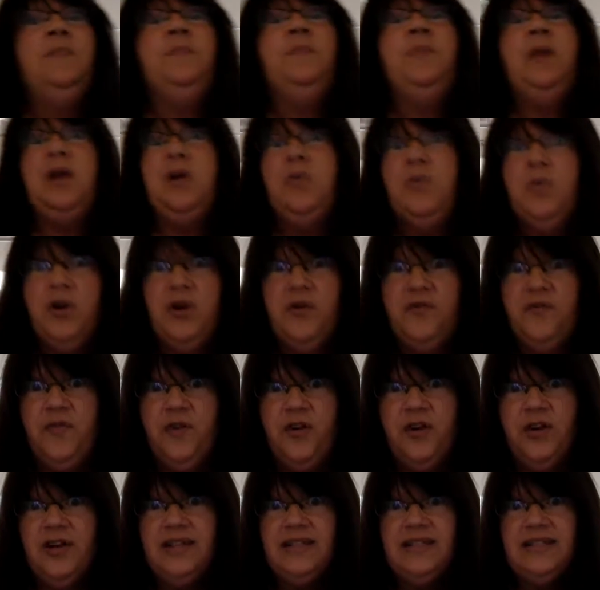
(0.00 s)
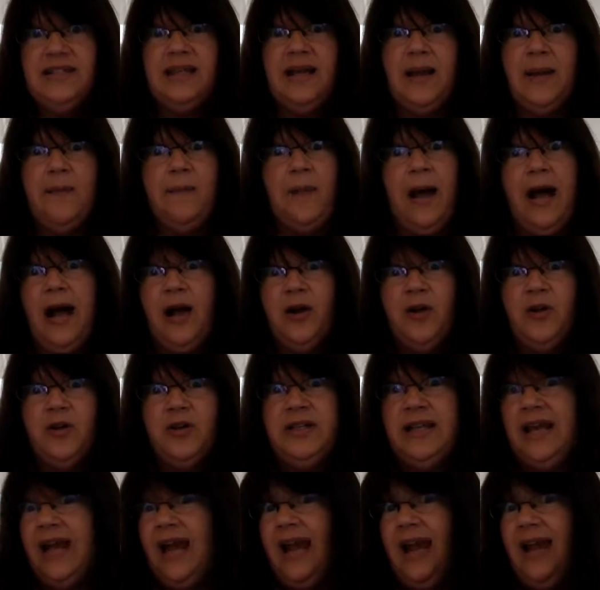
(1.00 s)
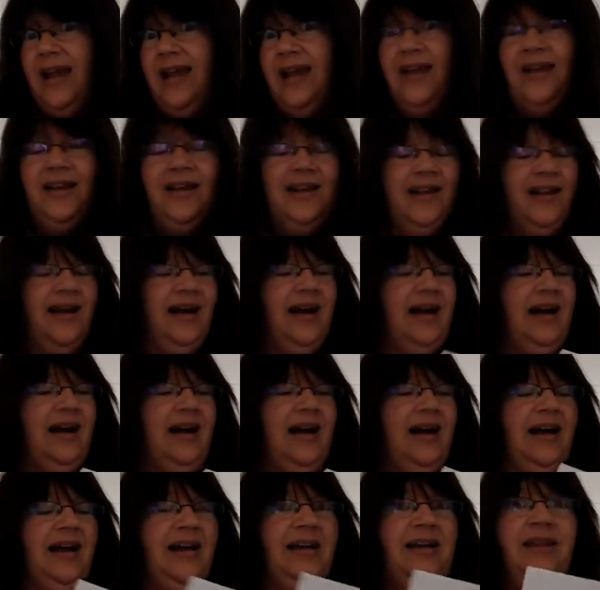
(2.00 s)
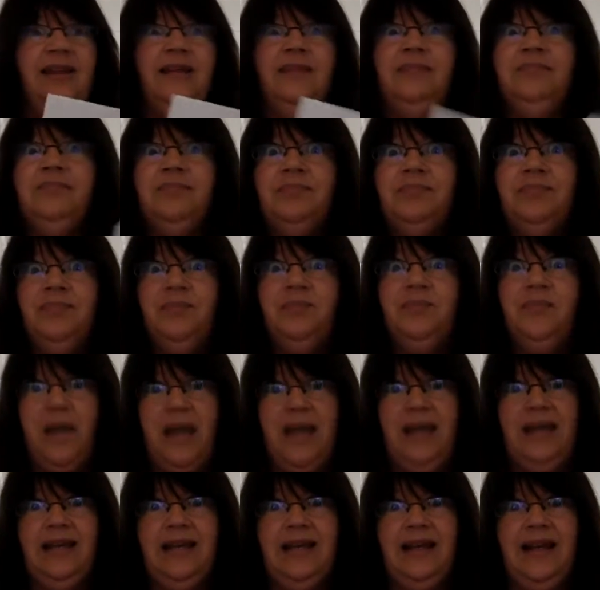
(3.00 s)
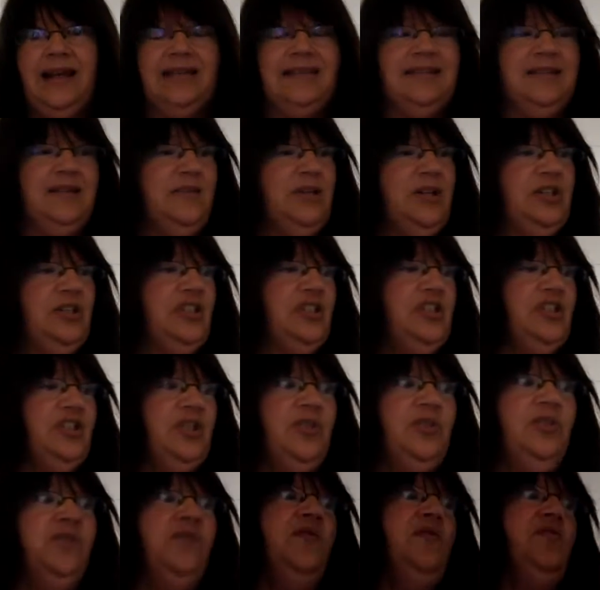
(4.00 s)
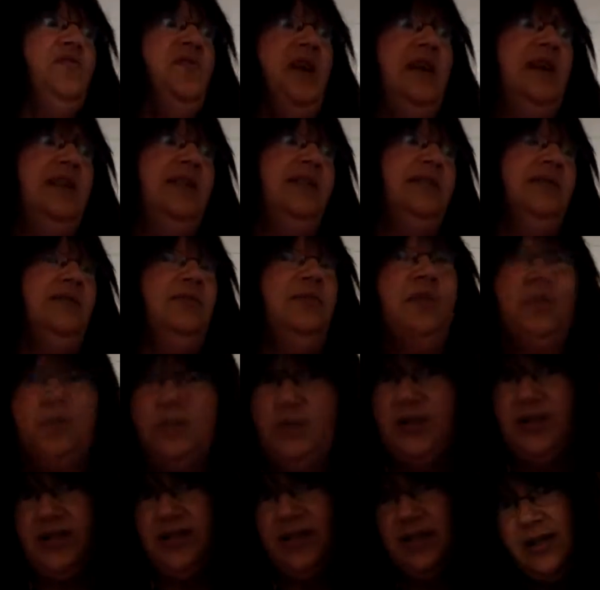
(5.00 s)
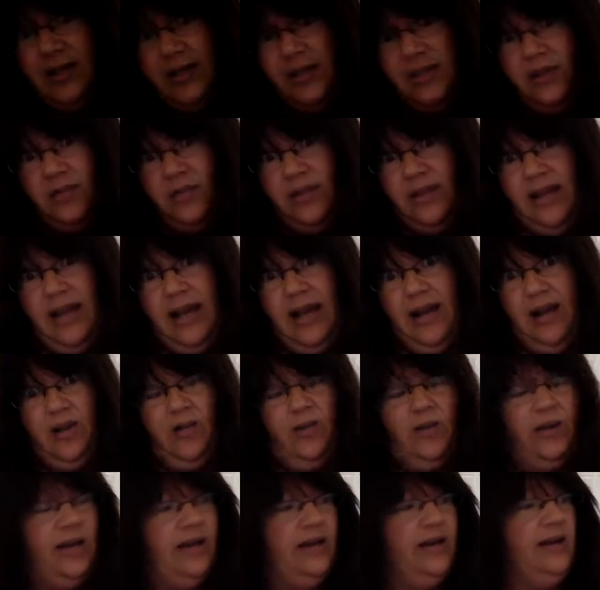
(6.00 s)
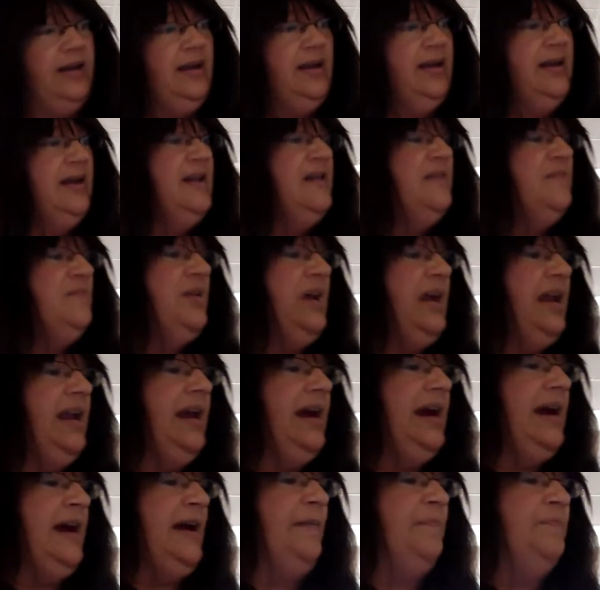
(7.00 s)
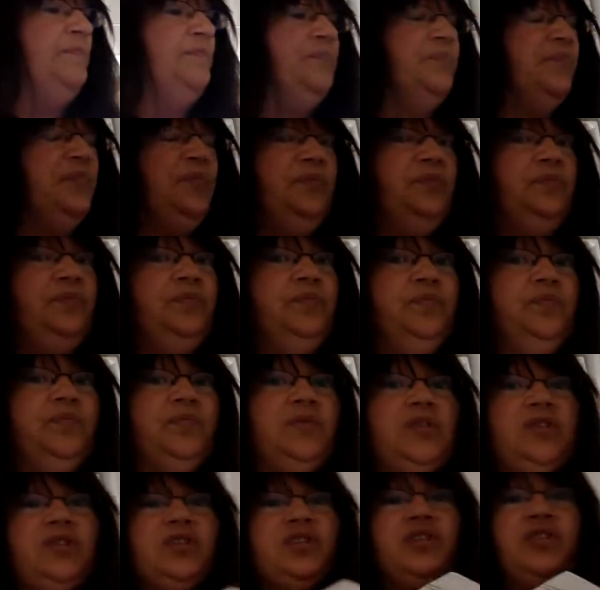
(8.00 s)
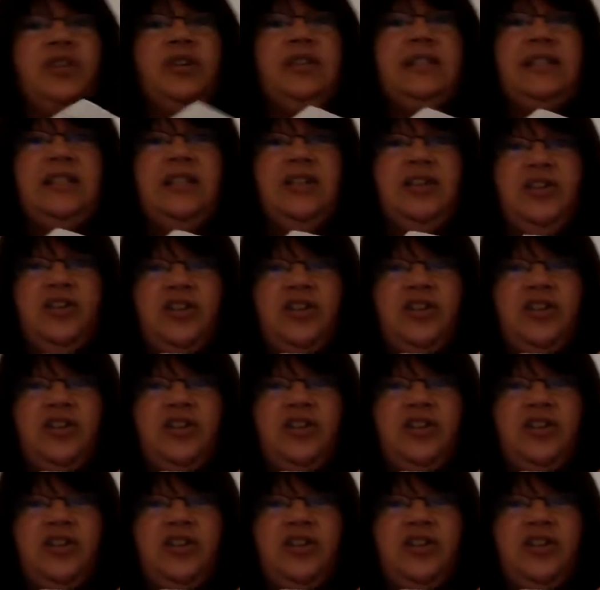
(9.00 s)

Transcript: Big word for it is imago Dei, made in God's image. So if you want to impress the kids with that, go ahead. But the story's here.